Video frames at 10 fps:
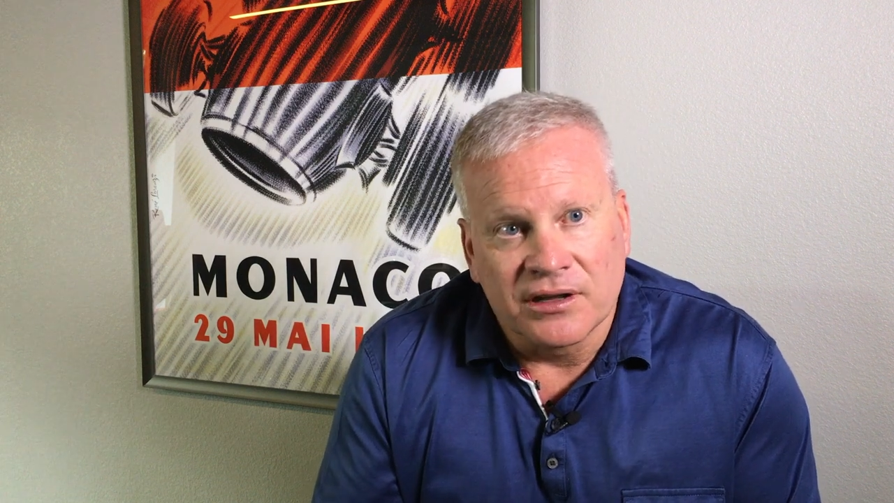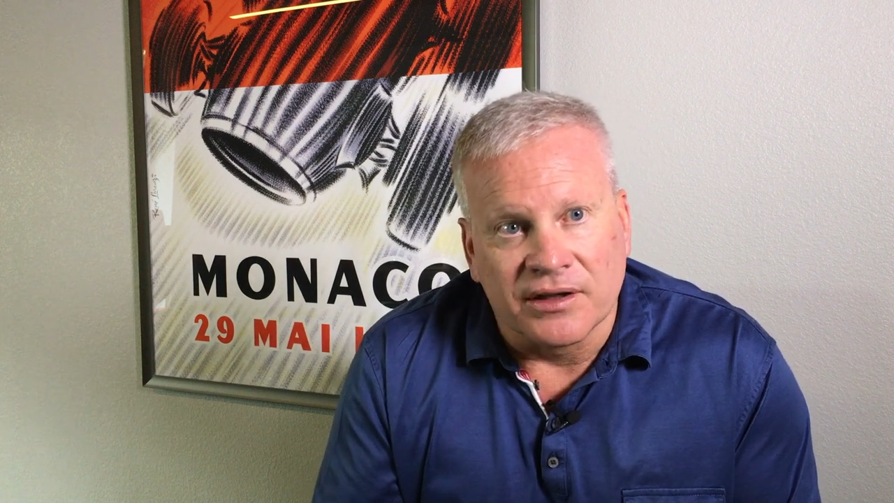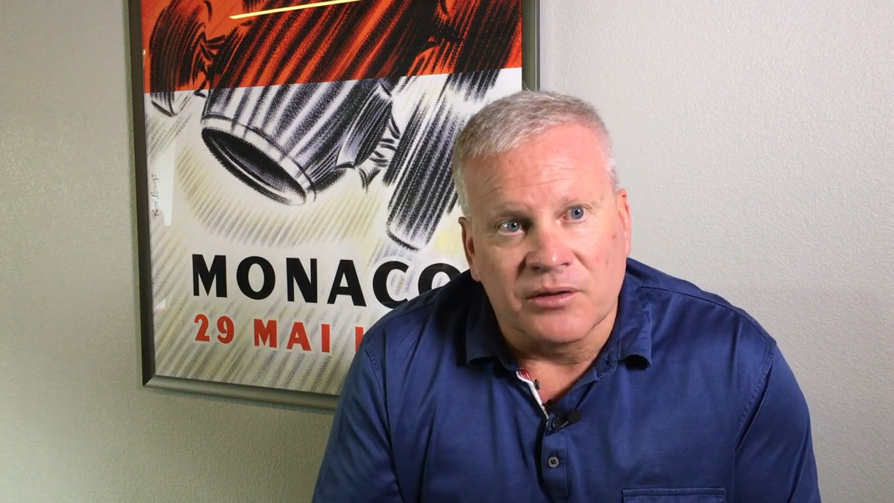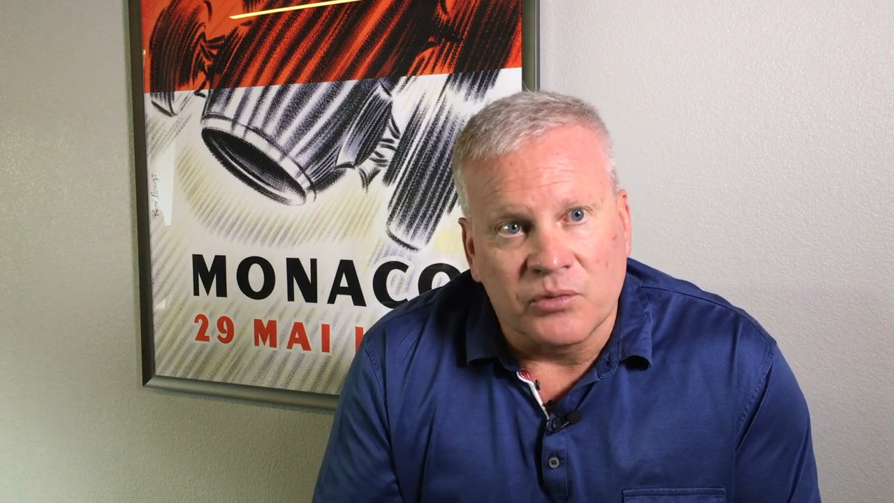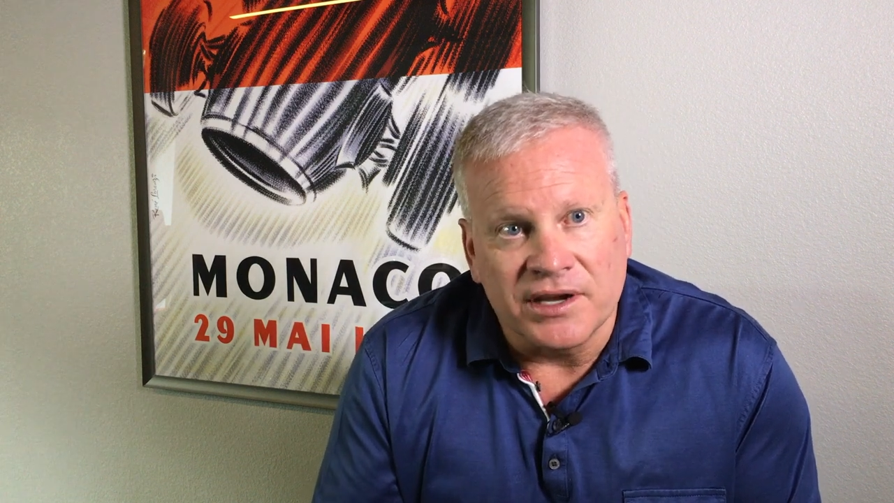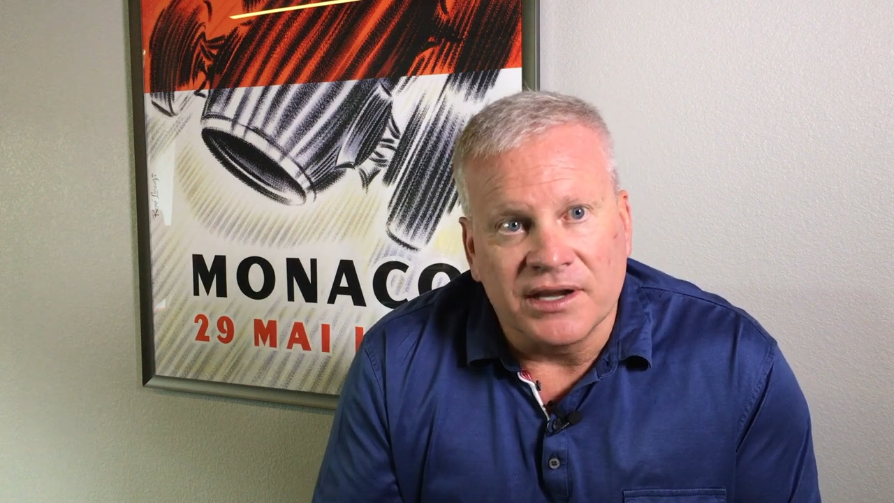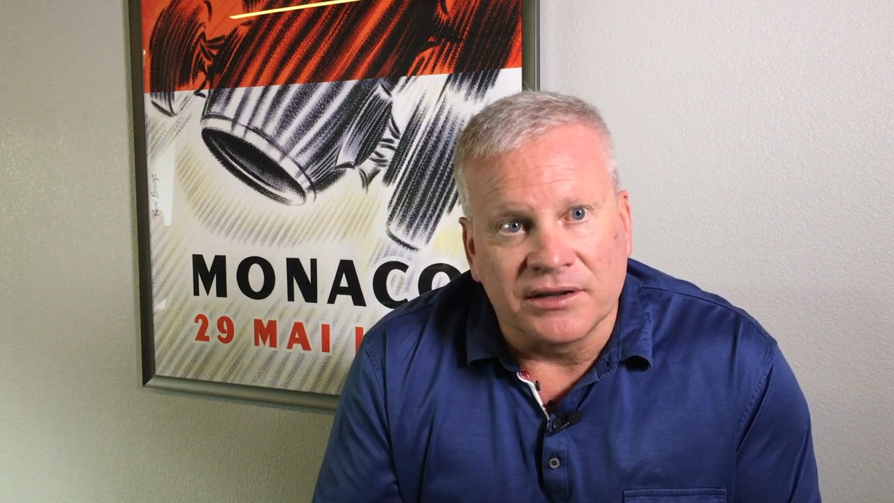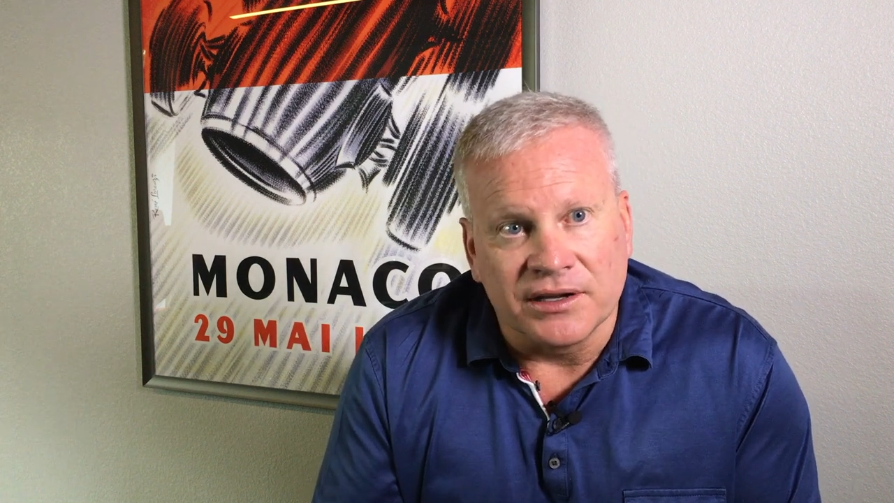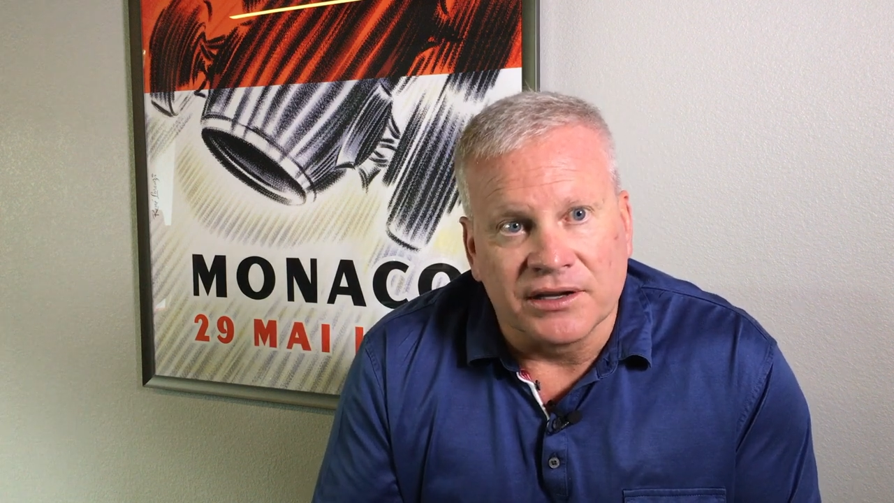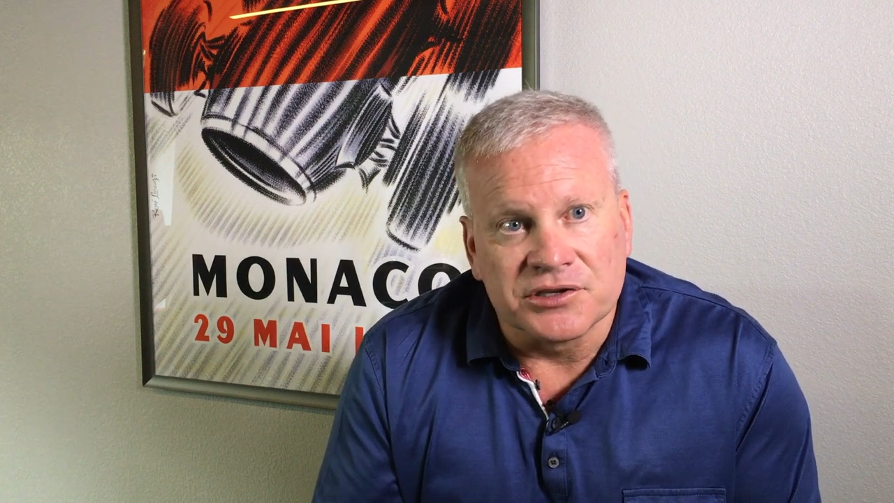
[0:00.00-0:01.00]
that we get
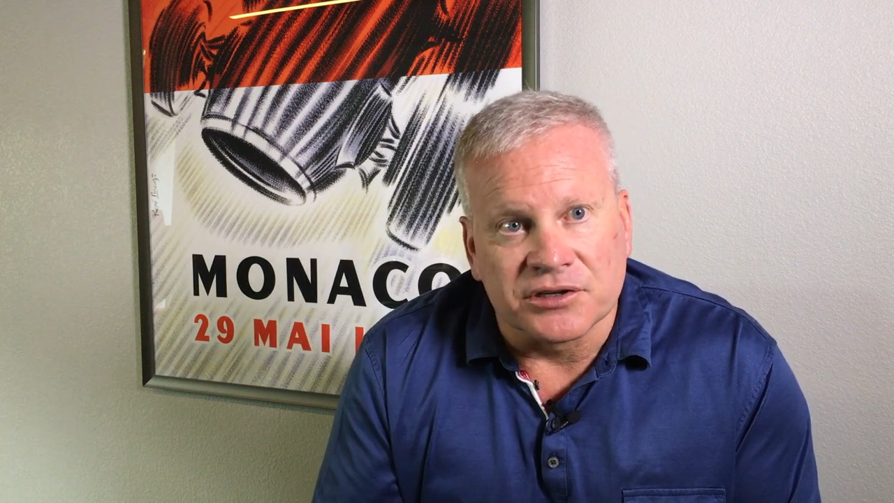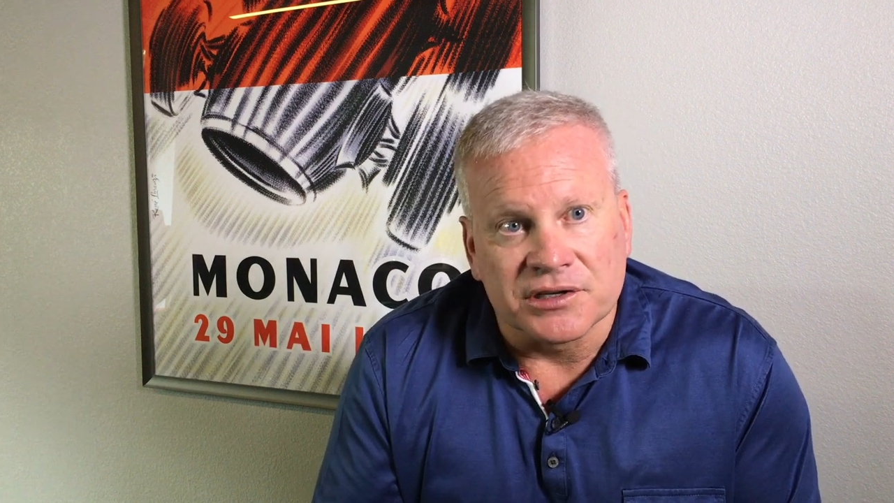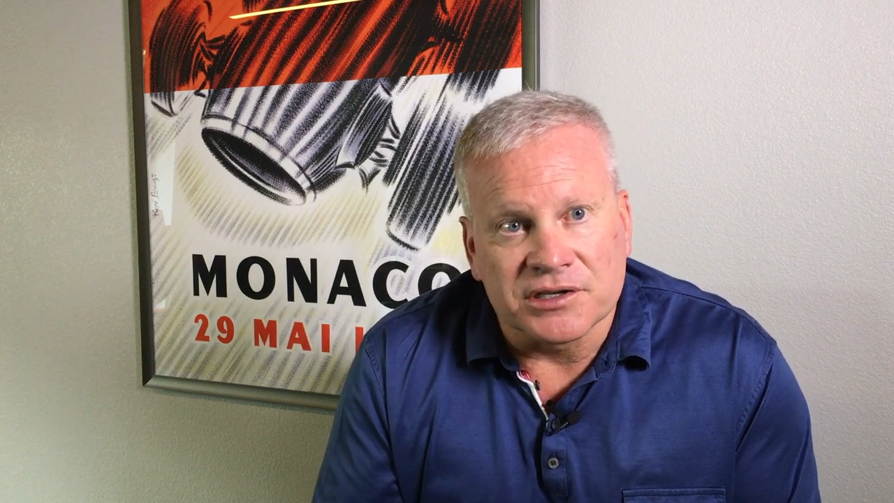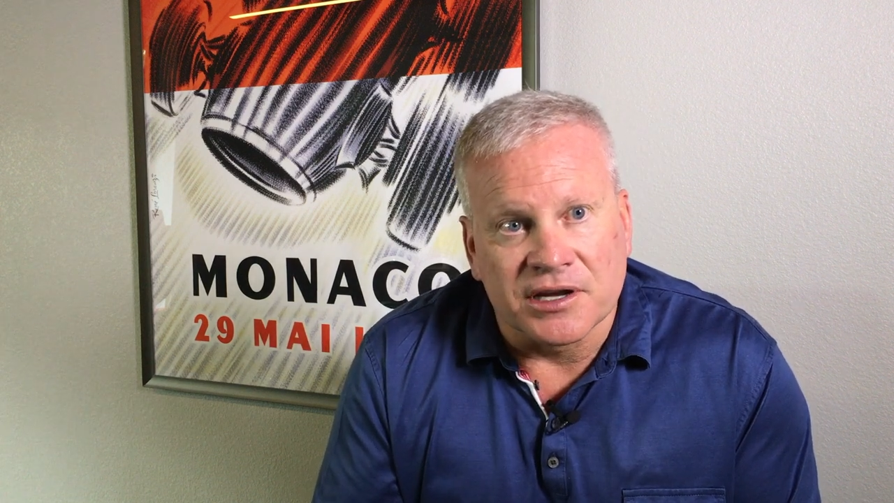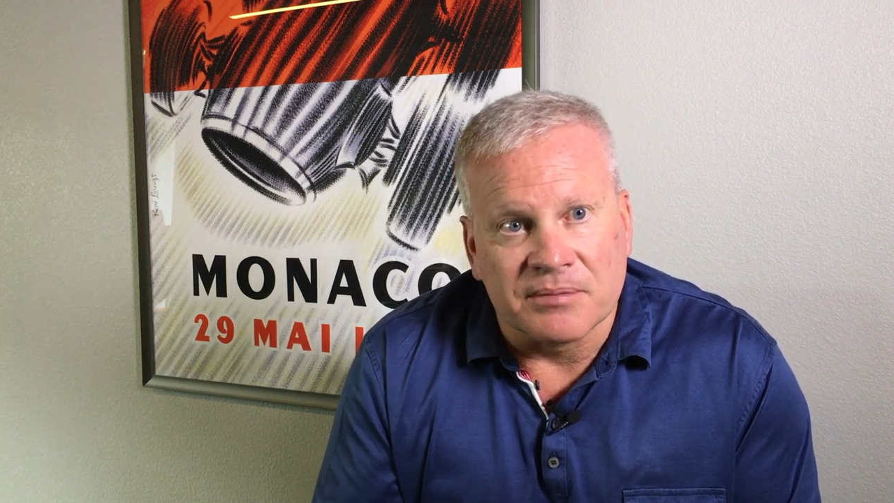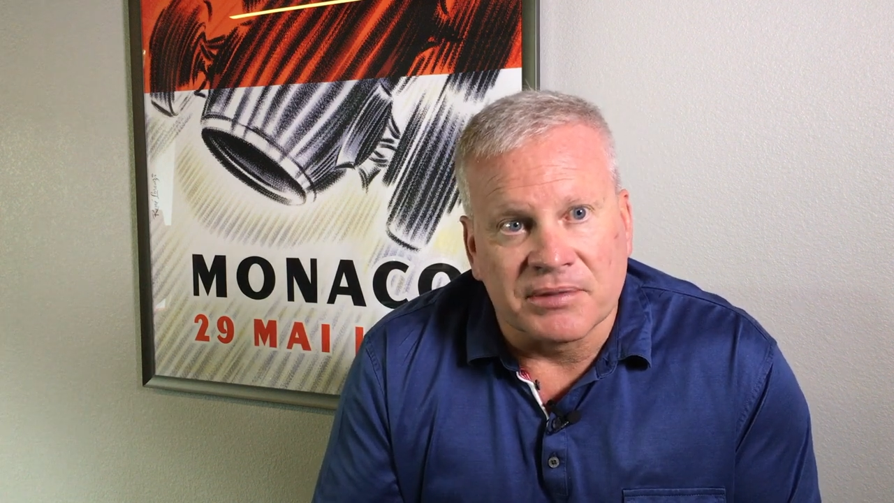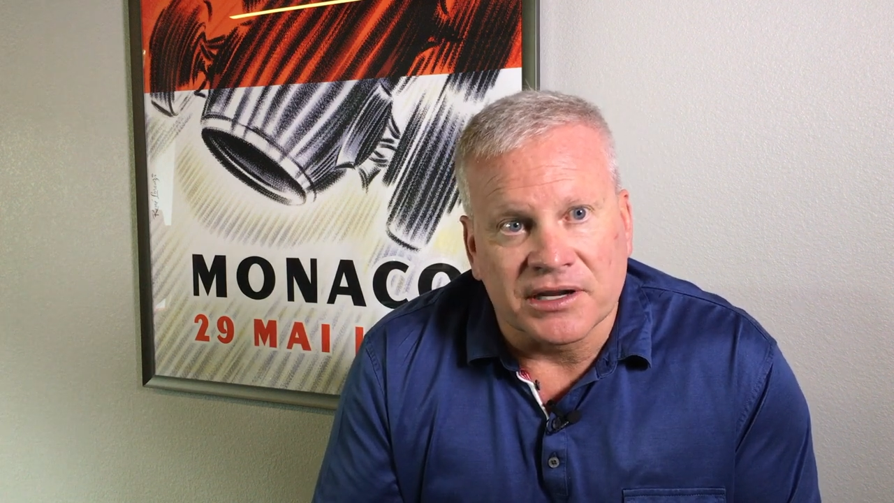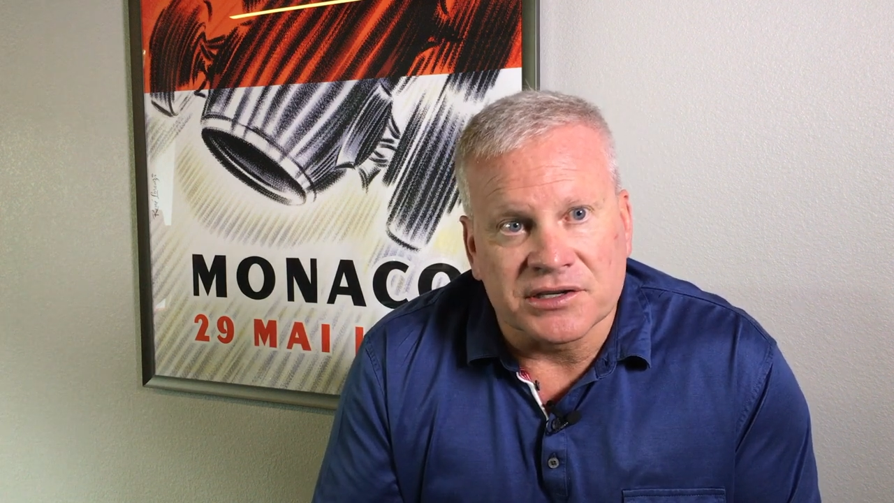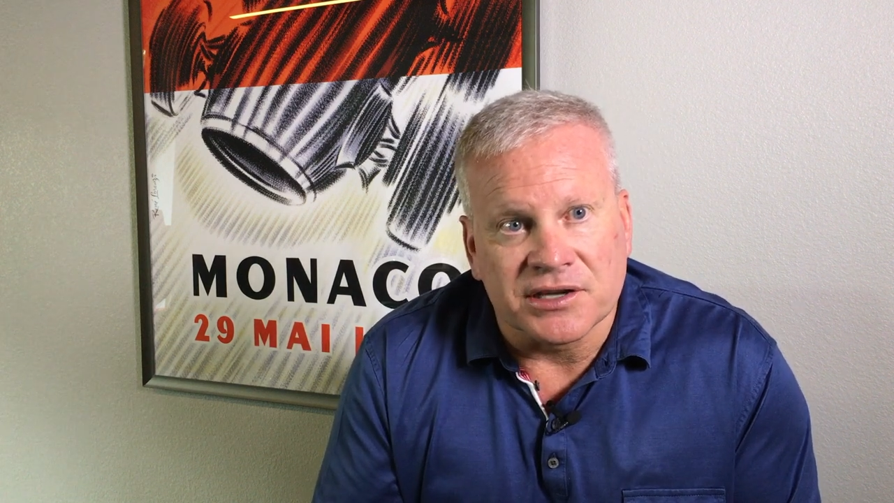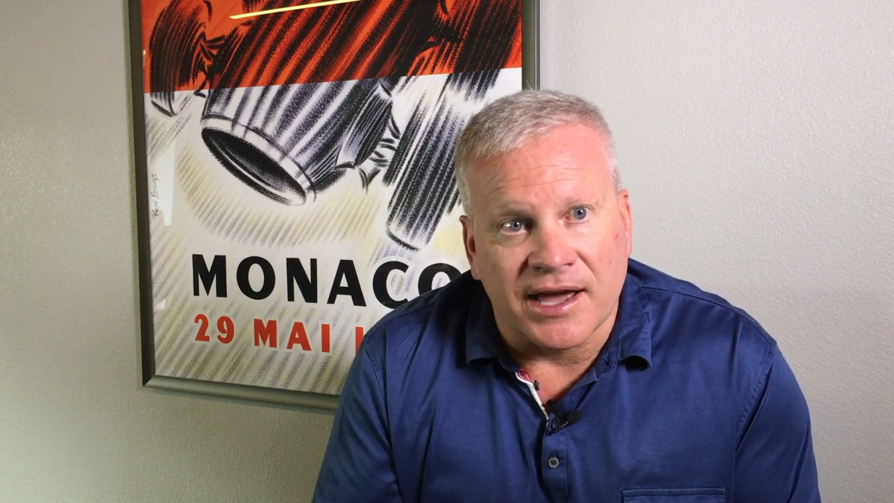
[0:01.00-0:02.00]
the insurance companies